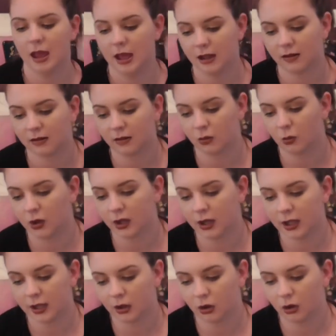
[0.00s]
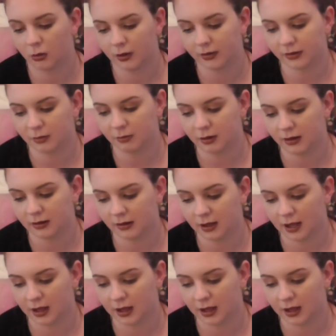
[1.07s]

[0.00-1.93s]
It's one I got whilst competing